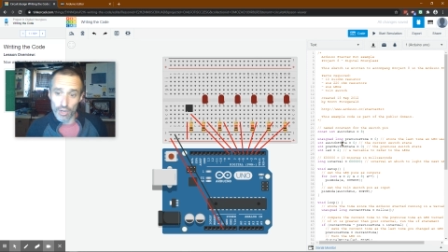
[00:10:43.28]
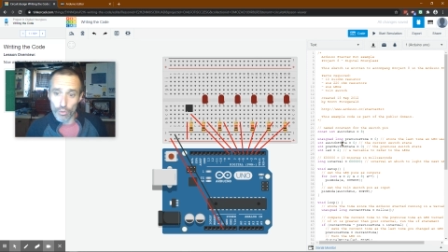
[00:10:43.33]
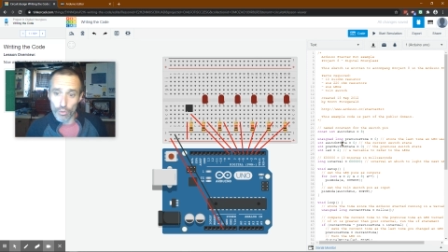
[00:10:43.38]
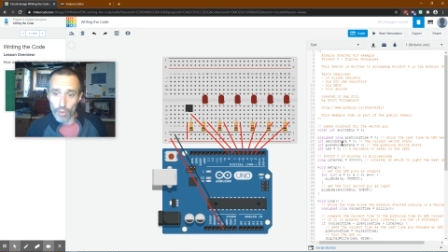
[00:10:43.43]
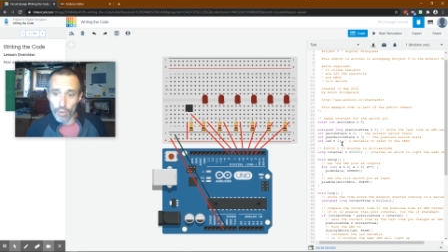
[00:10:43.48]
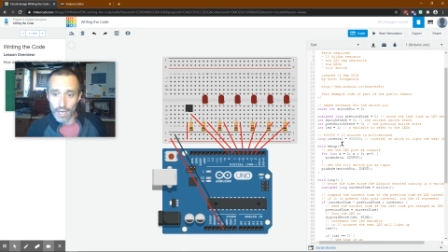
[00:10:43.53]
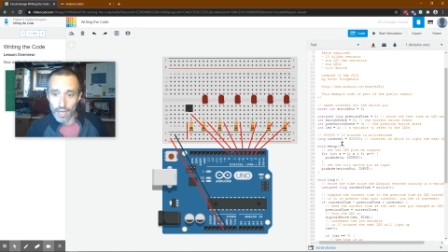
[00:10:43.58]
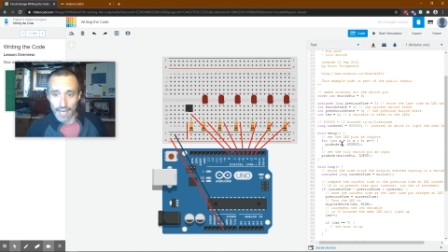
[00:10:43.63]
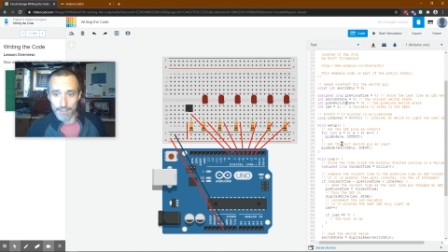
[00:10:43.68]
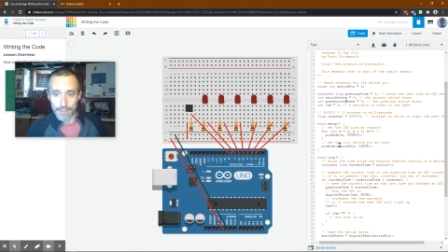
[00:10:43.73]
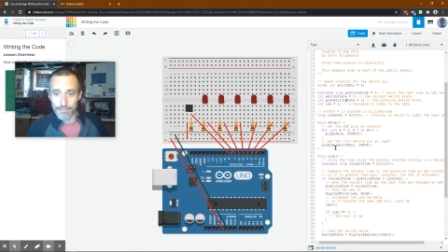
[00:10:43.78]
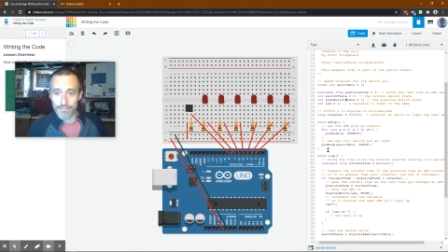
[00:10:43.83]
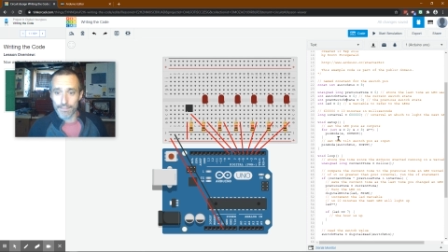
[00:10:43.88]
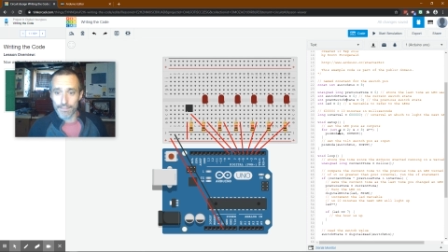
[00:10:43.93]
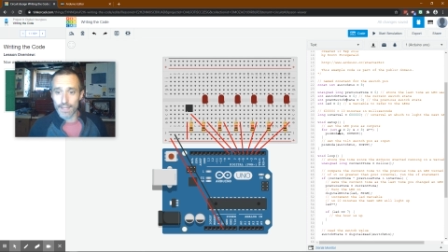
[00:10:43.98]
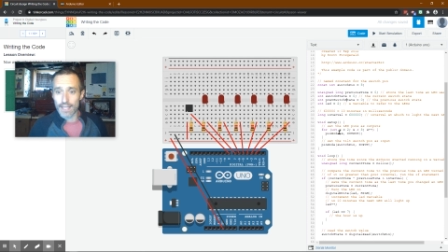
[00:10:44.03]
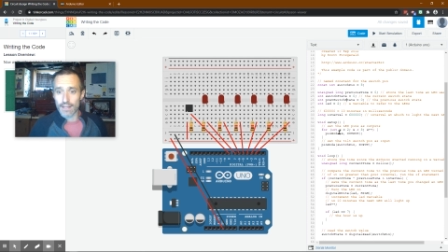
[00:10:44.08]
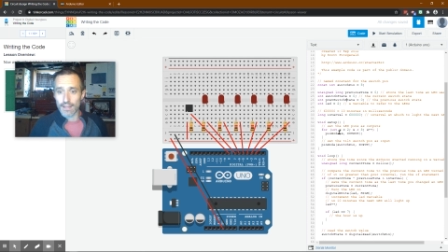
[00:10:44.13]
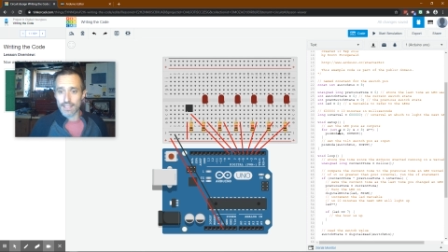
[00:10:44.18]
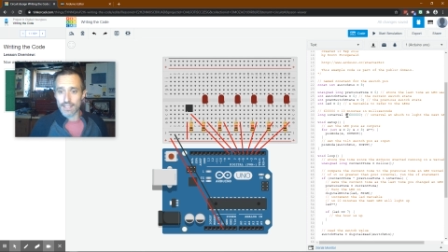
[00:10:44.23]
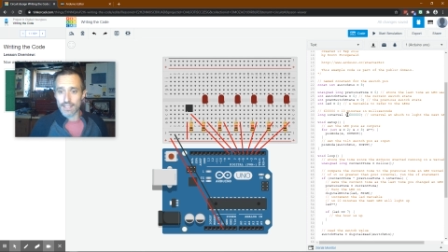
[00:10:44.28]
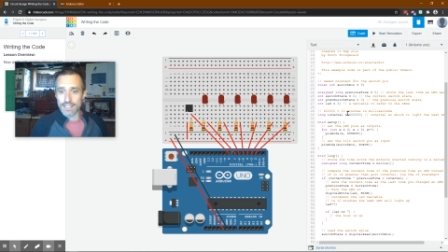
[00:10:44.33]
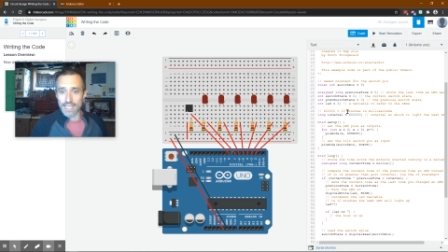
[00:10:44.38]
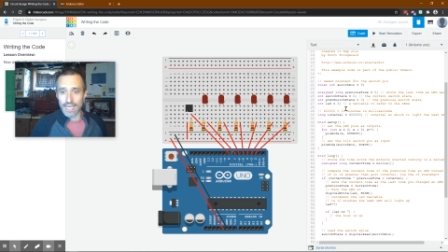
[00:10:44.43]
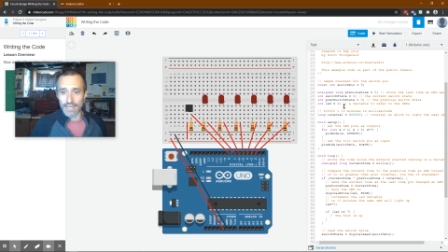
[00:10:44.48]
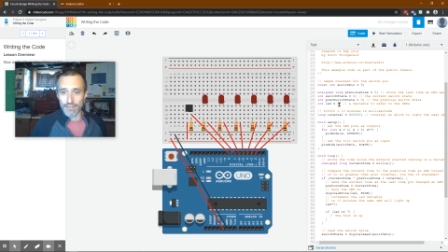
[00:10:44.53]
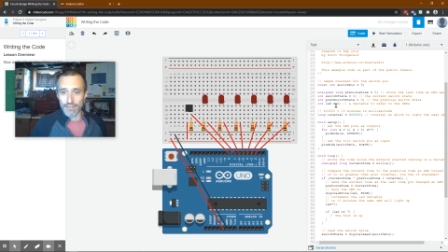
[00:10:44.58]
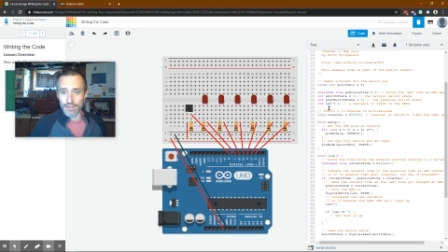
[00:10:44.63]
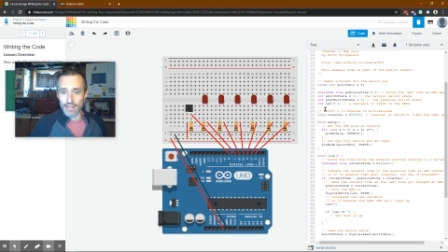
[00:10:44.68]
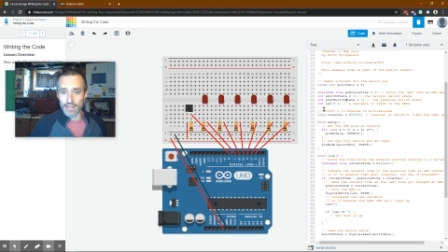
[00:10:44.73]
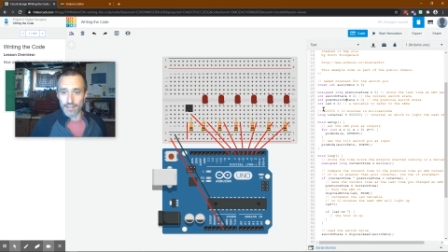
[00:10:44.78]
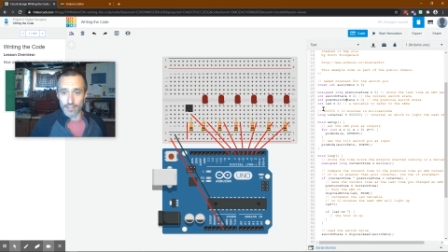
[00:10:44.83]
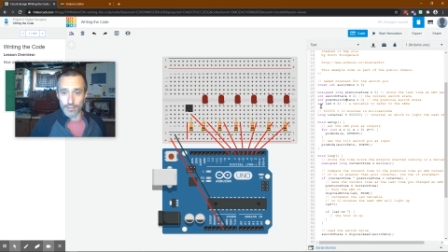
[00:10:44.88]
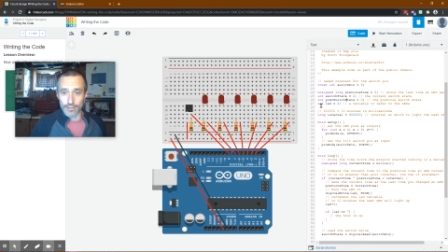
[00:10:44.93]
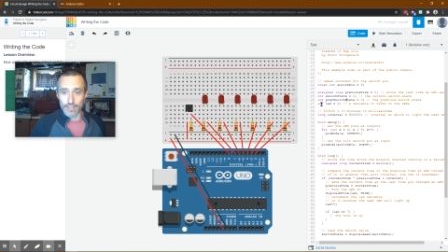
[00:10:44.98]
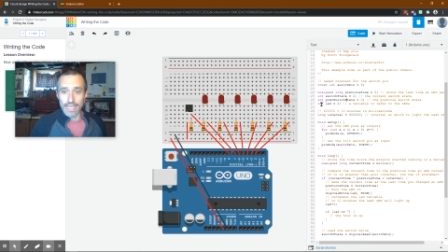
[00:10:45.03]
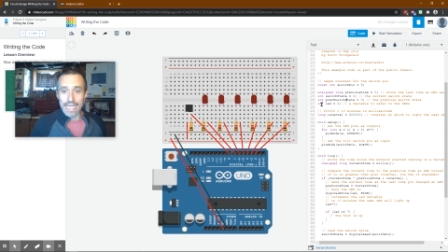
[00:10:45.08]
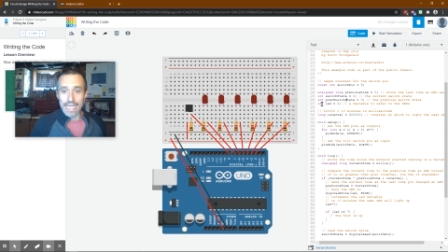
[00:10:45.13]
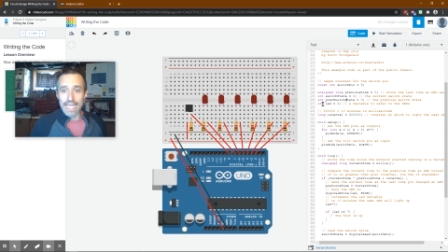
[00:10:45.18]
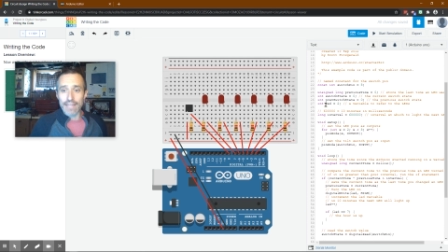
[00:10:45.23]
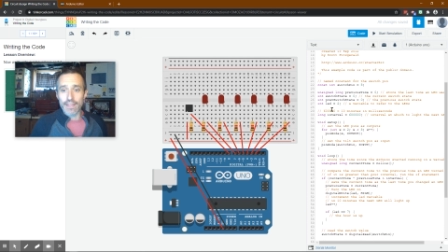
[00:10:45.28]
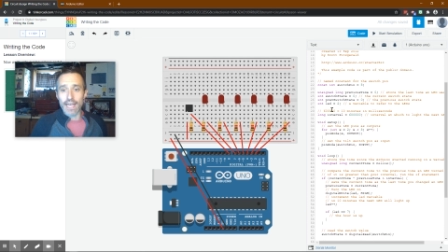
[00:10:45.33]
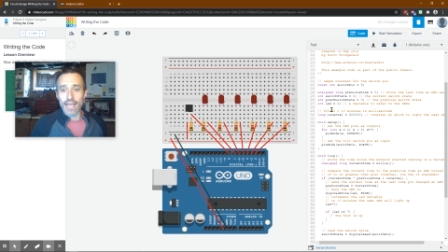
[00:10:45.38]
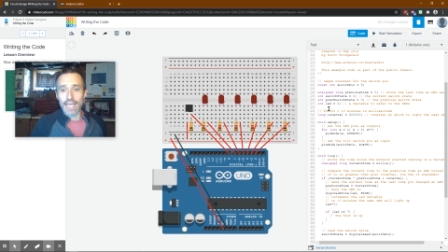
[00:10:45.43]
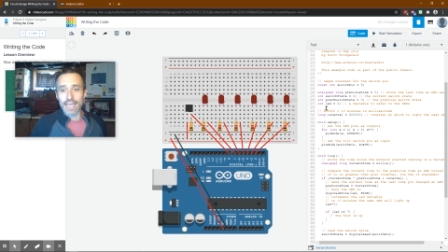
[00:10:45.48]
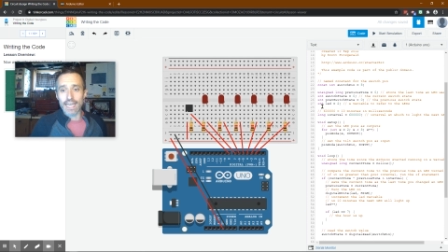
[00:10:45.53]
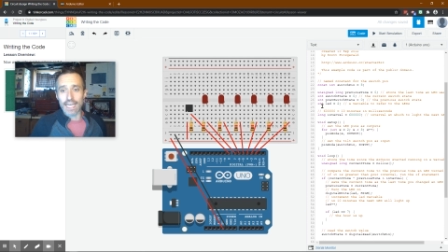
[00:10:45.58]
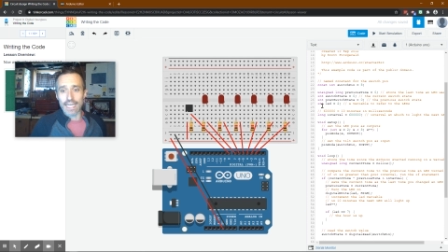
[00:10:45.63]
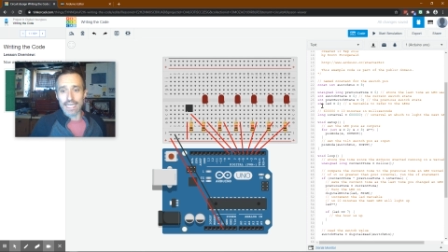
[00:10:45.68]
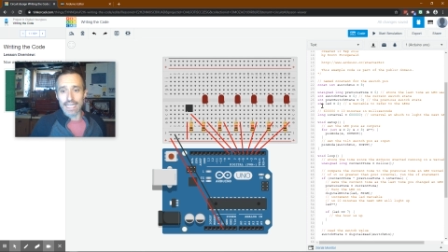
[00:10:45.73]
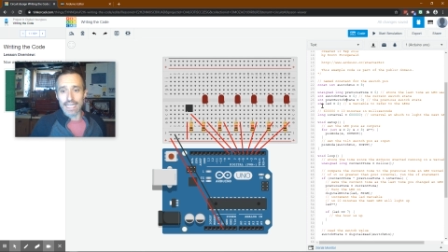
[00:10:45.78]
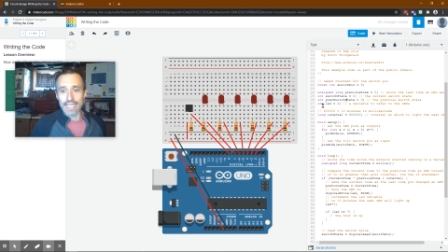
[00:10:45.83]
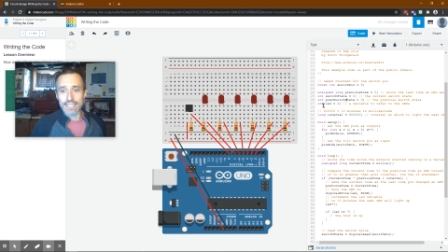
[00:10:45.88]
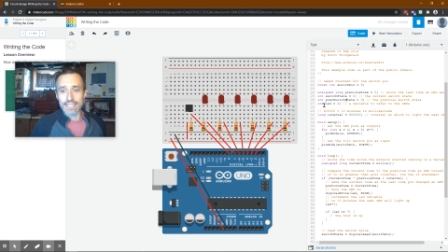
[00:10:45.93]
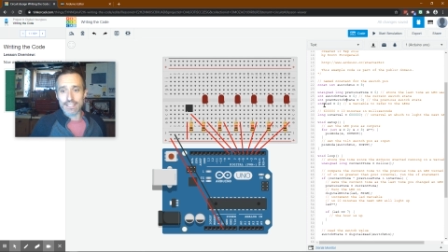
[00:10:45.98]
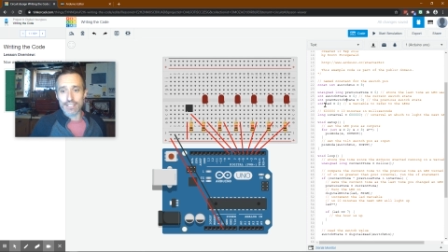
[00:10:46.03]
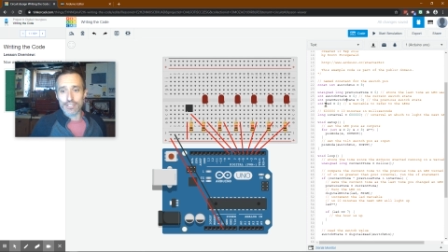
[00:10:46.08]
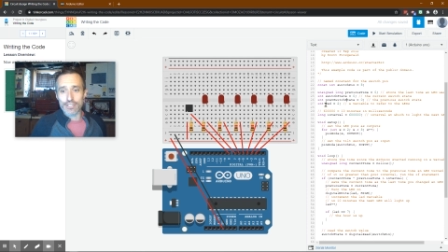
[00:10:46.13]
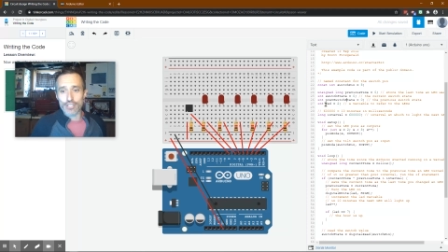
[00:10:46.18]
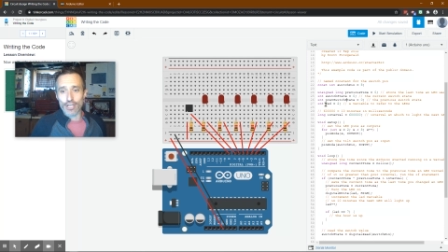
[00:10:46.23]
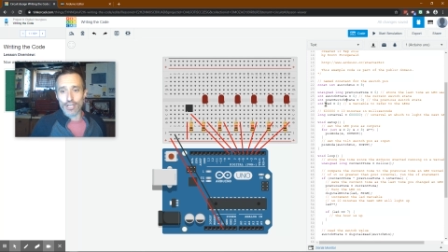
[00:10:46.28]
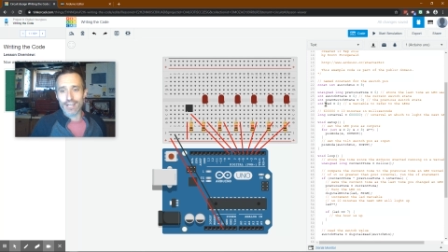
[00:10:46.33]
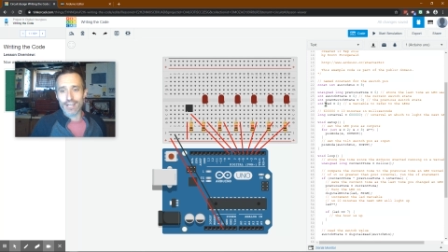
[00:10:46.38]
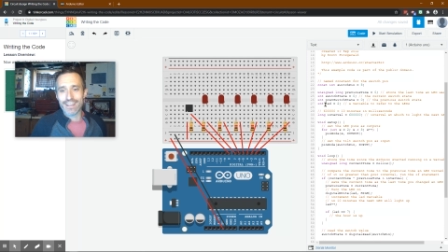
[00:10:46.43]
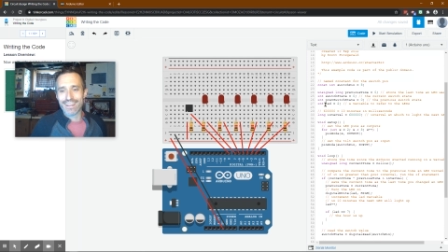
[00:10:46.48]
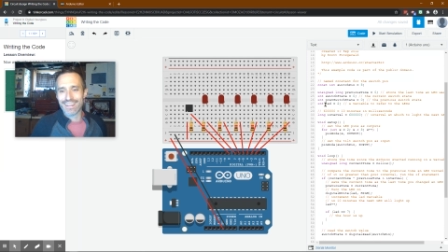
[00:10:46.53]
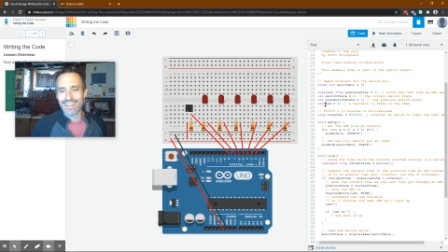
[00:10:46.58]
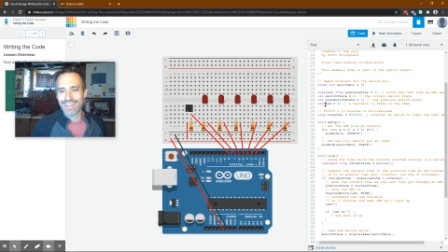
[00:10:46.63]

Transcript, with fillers: why not? Let's add a value. Then an integer,